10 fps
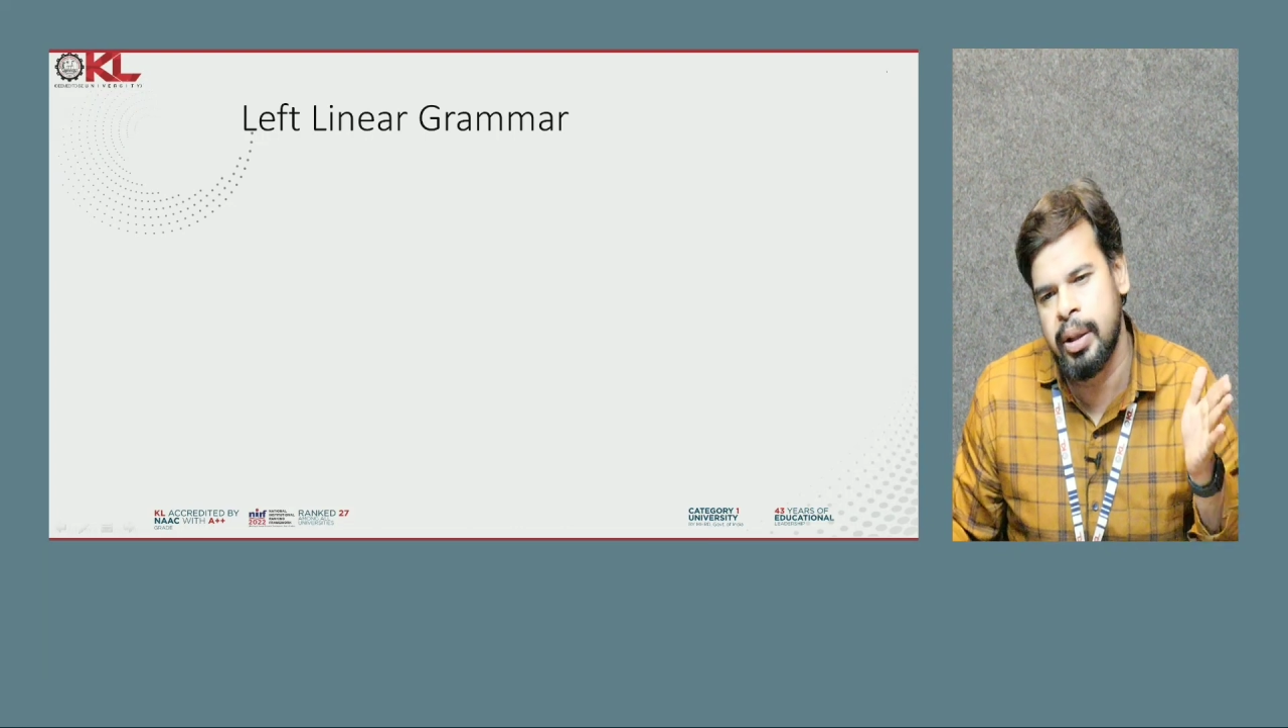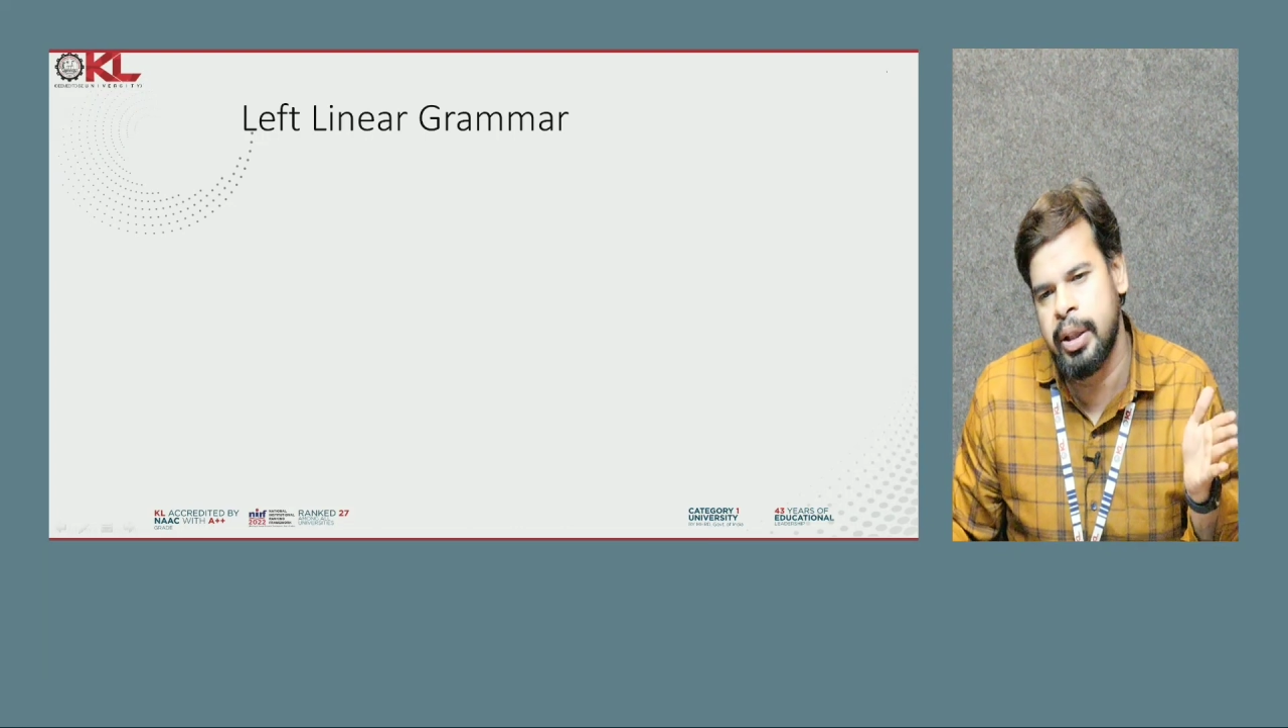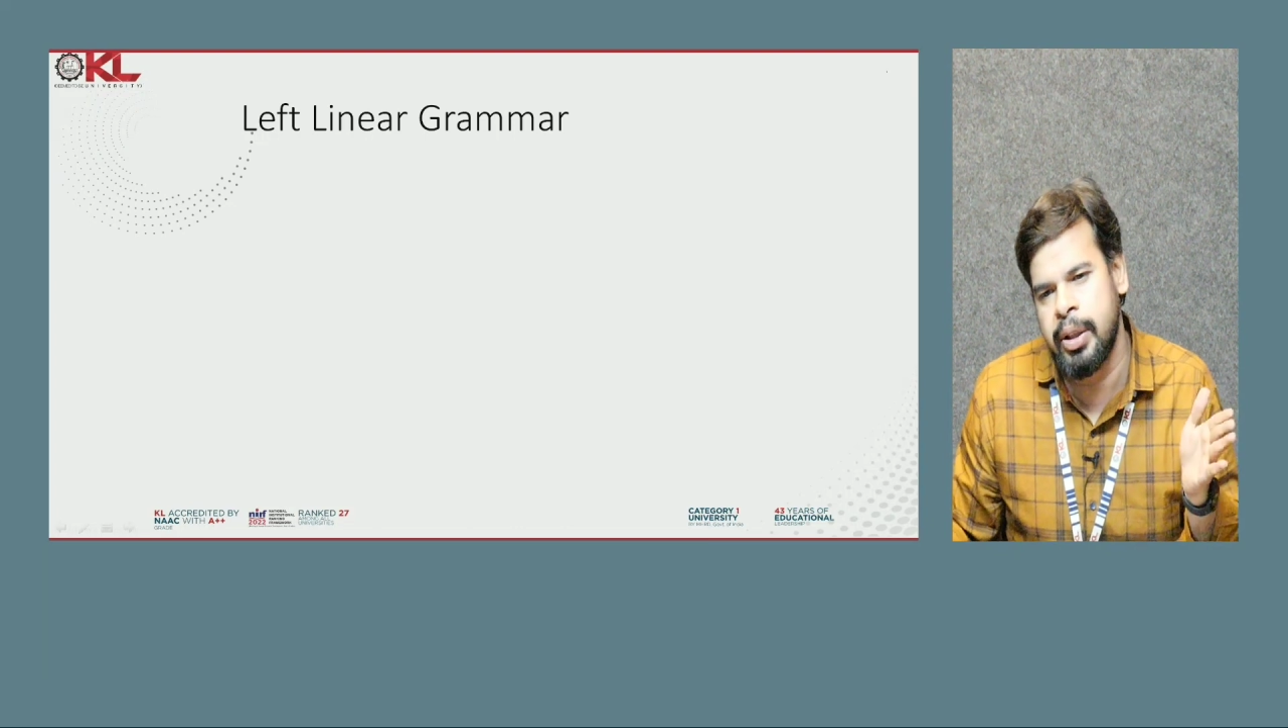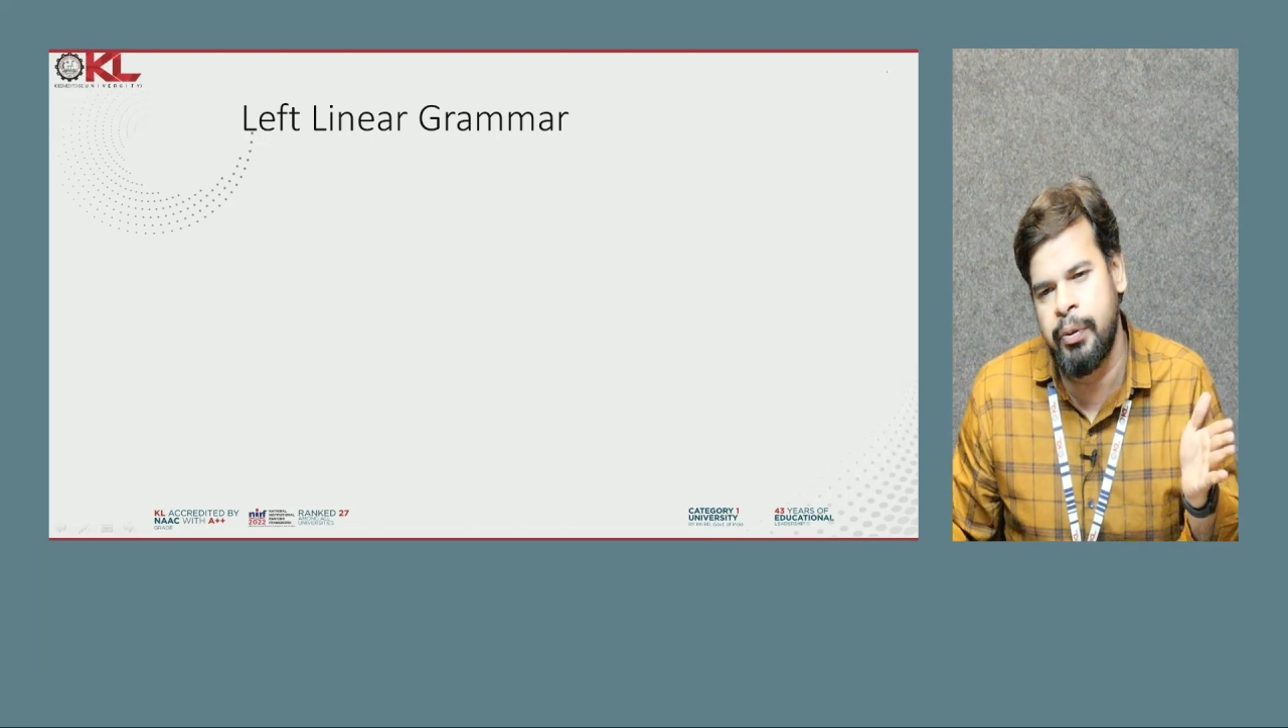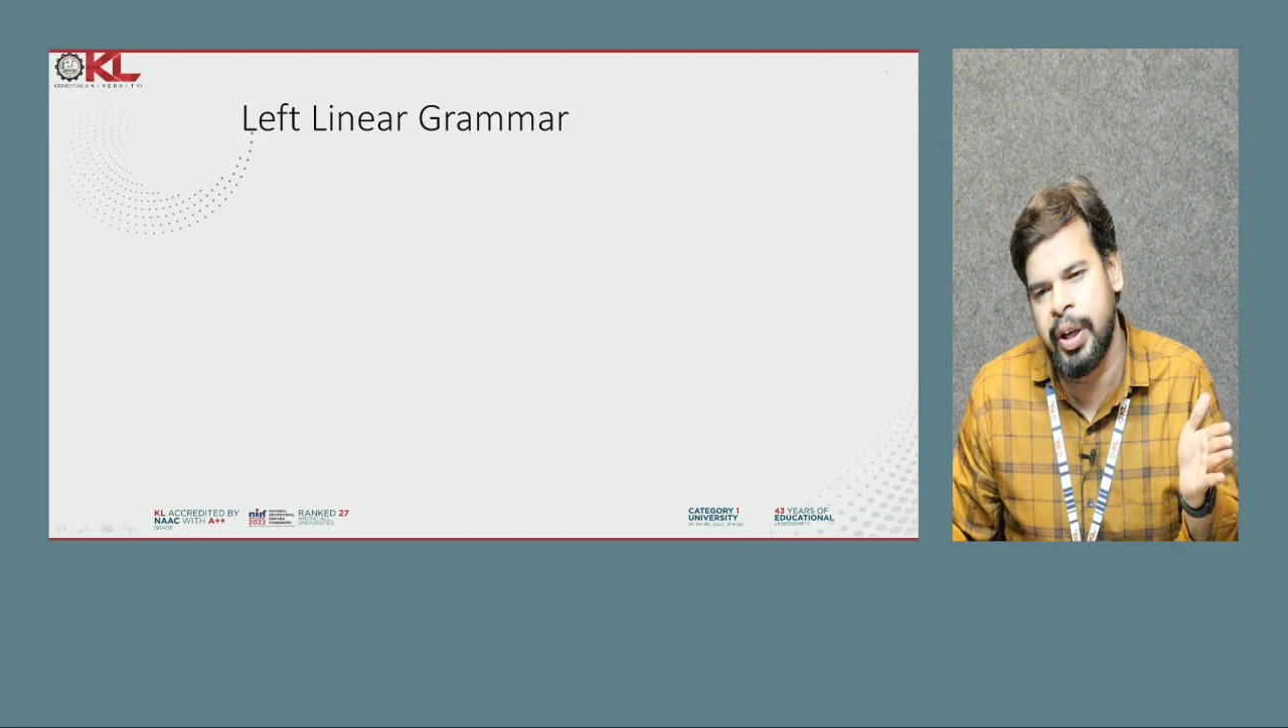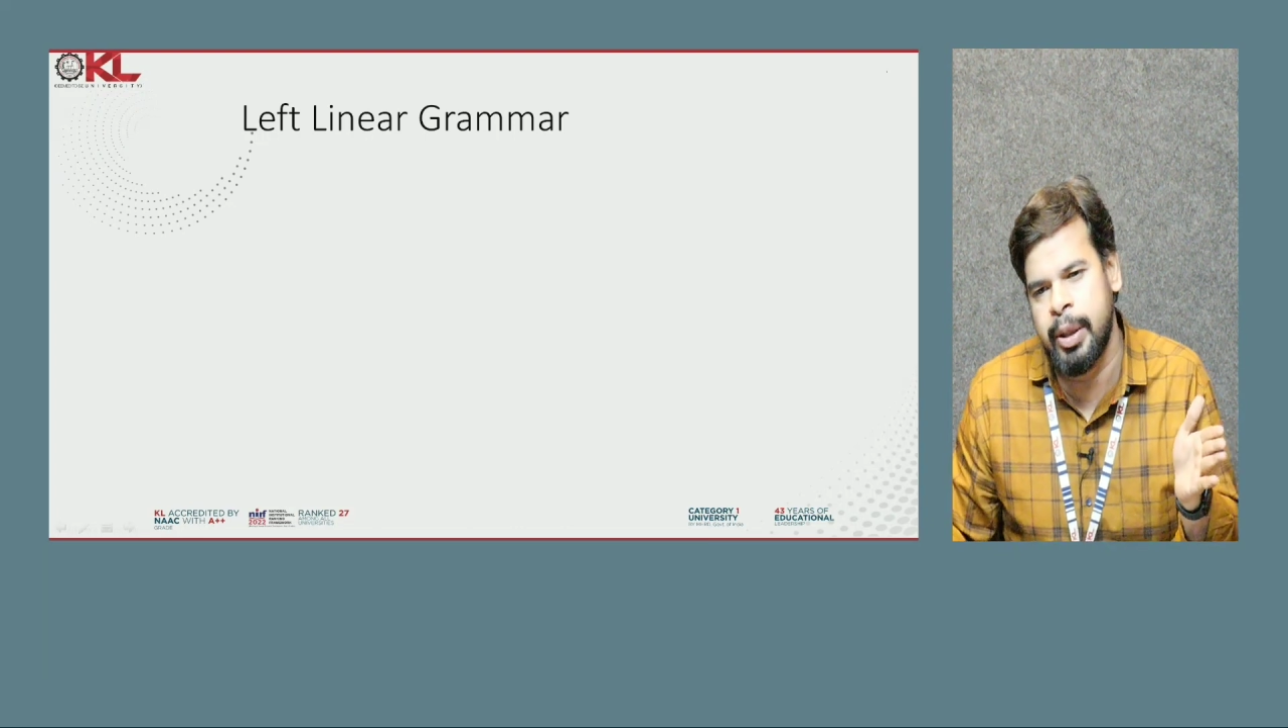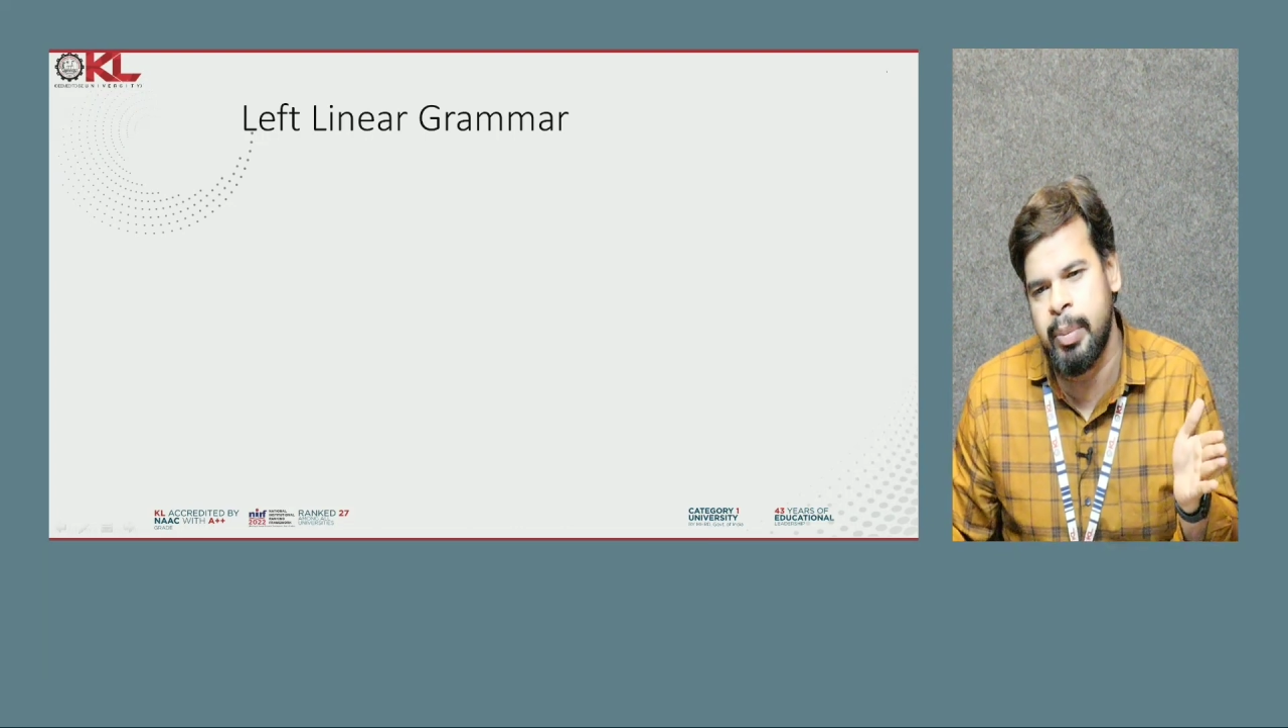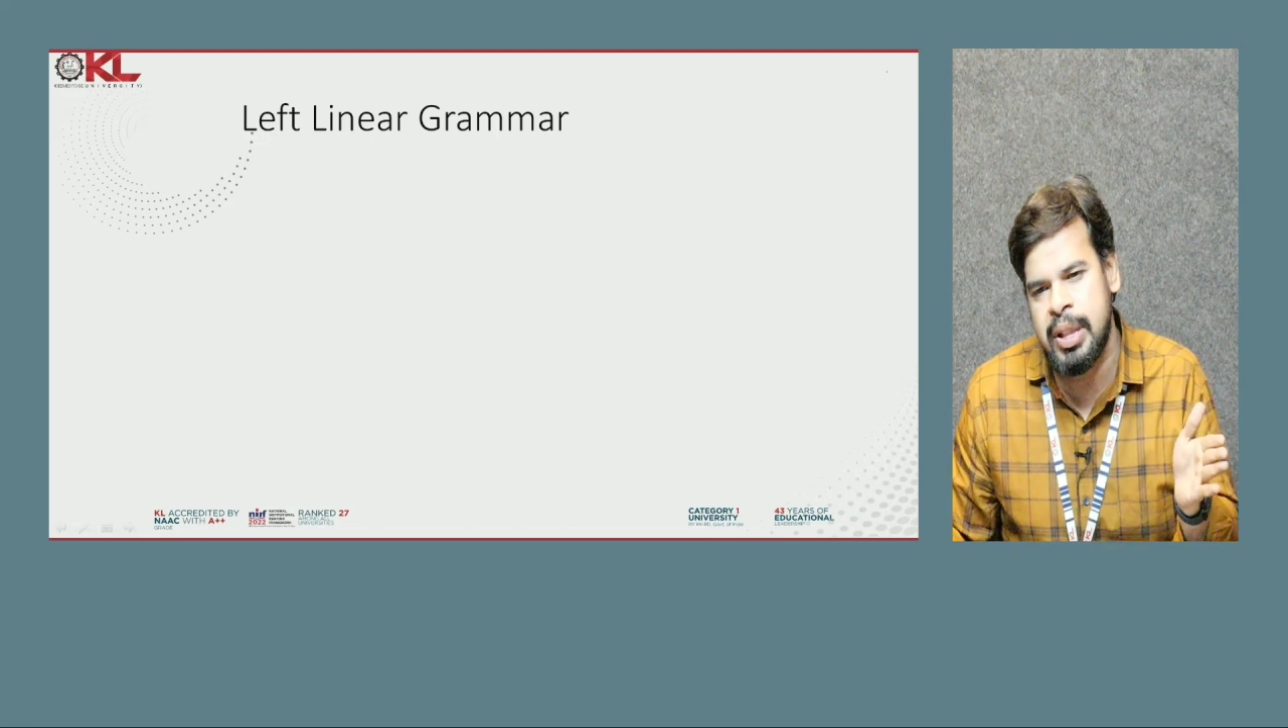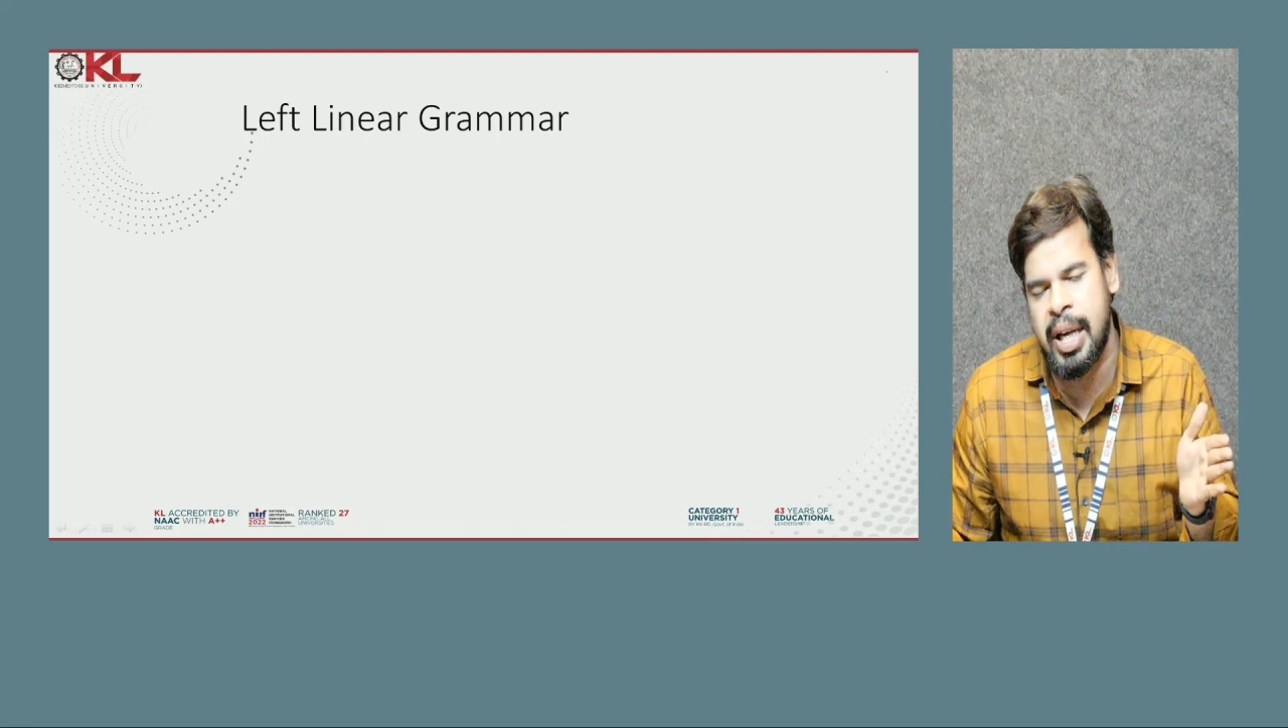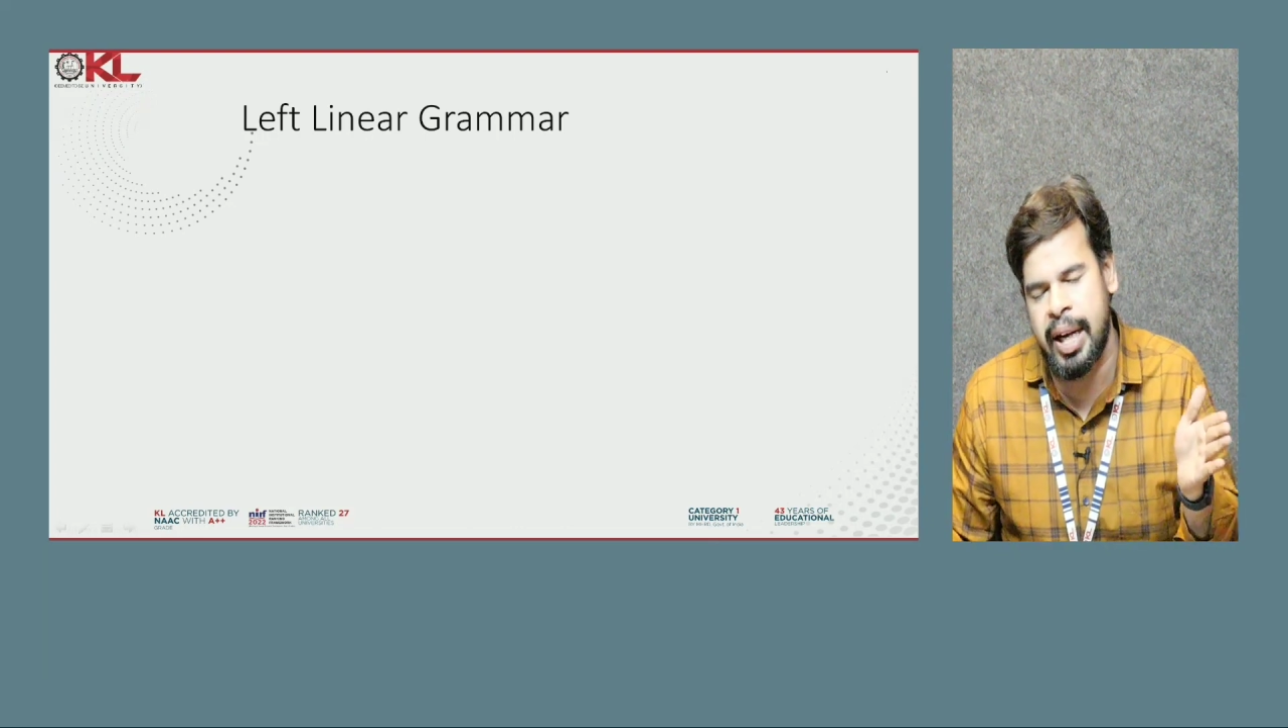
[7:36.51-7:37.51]
the
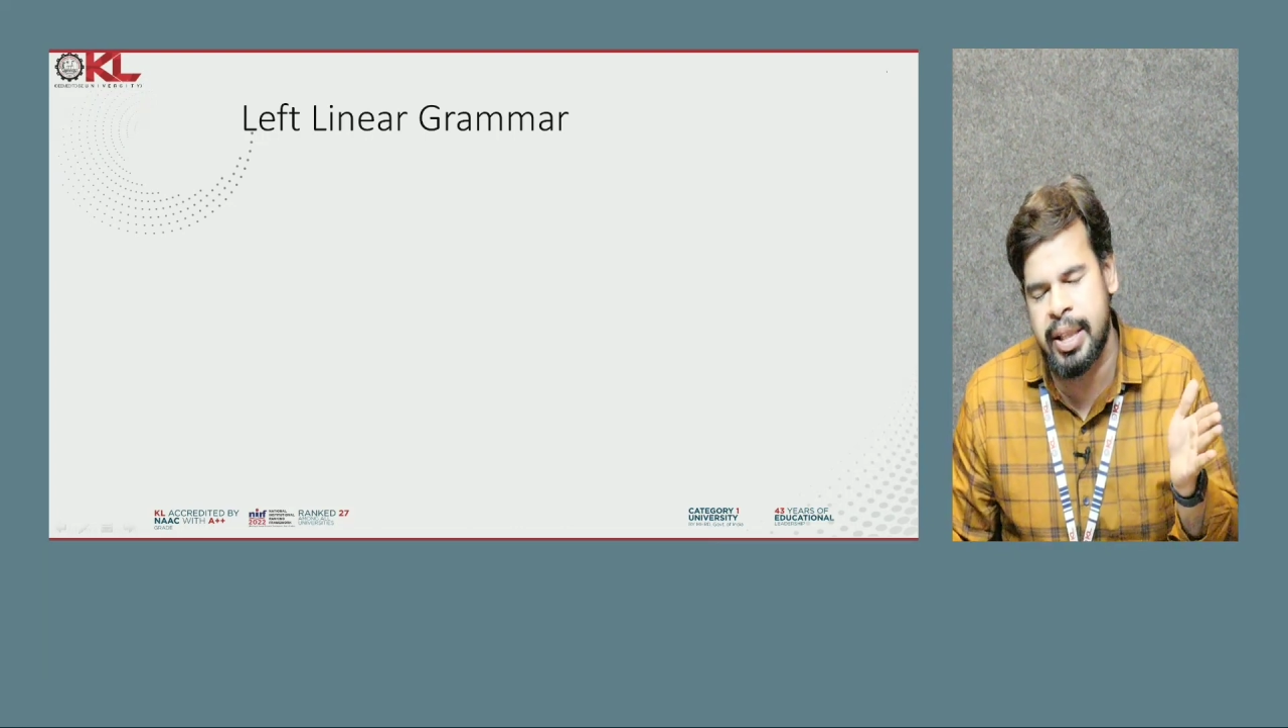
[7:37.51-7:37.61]
variables are